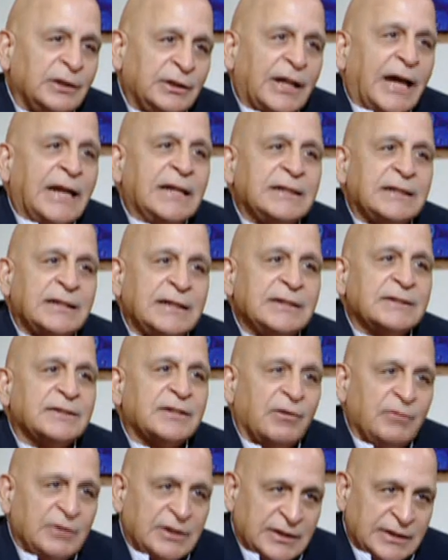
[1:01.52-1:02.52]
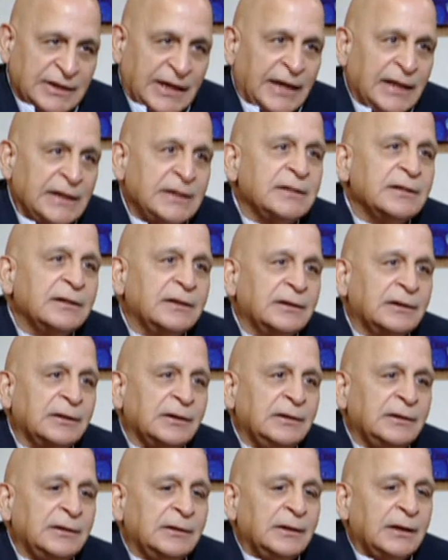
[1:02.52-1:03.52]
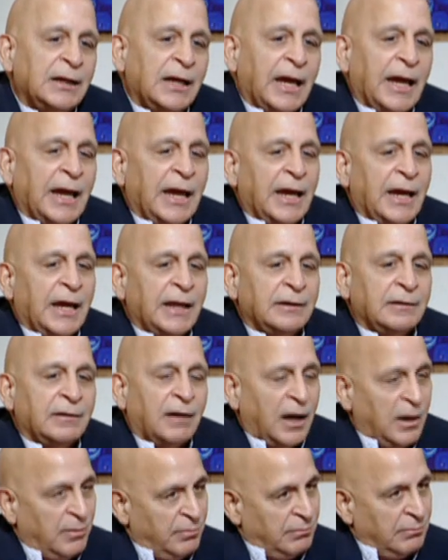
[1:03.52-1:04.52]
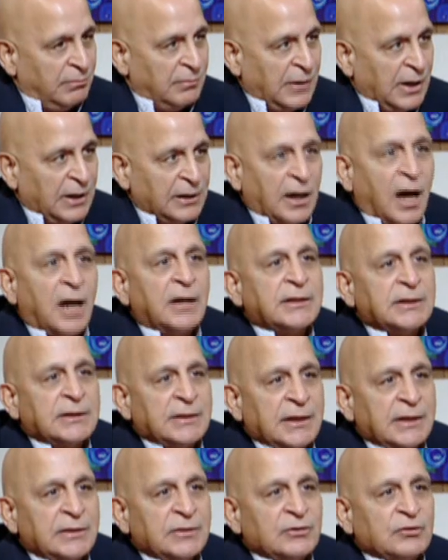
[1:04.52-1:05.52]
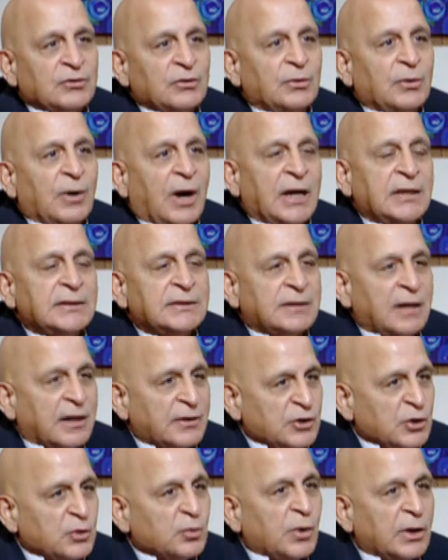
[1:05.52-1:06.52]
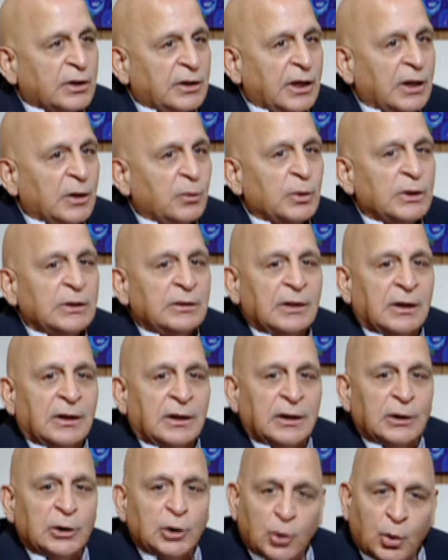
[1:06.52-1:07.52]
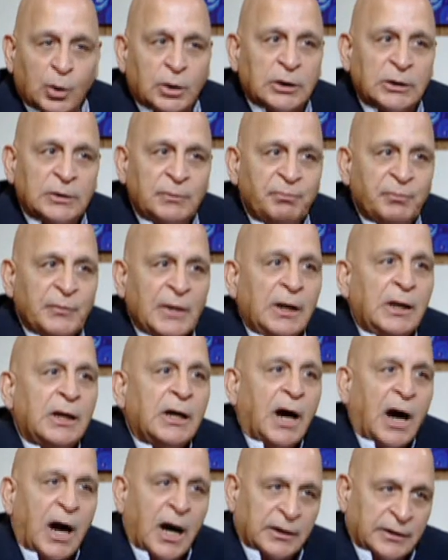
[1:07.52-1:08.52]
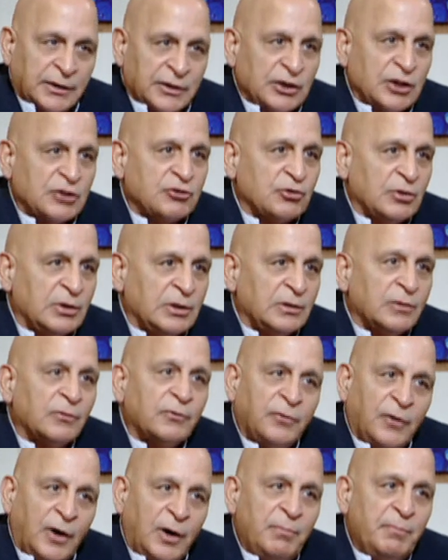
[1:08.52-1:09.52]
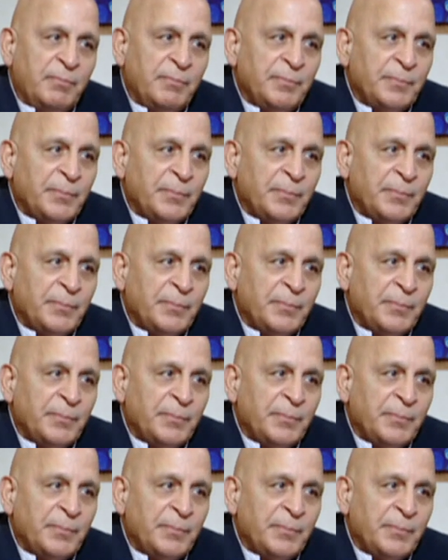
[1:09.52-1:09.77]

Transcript: in 1978 mm -hmm. and I'm an architect. So I started working with uh, local architectural firm.